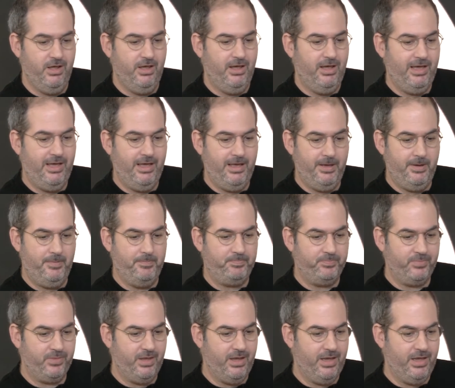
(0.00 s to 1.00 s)

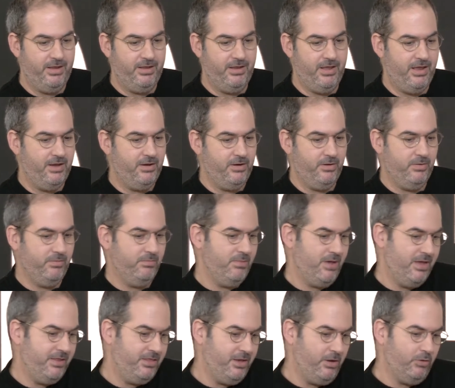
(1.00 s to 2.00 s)
And
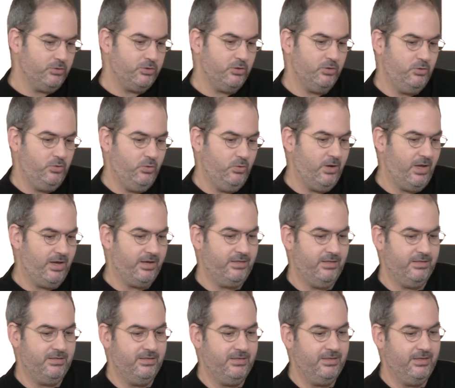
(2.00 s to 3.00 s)
they also do like
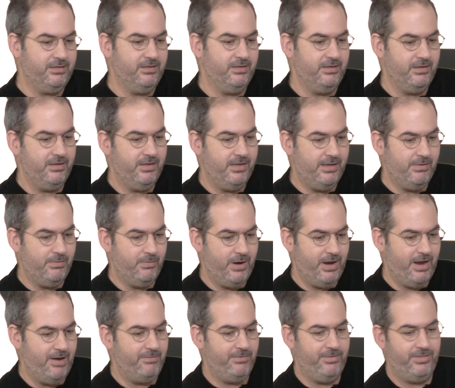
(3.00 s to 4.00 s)

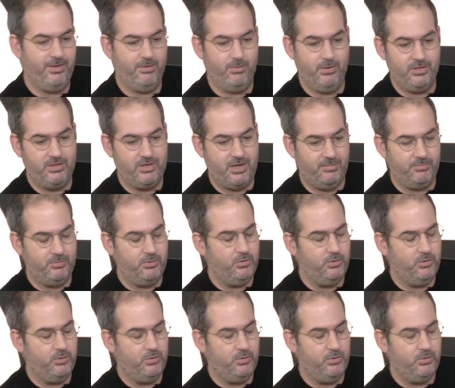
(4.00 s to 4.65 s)
where everything would come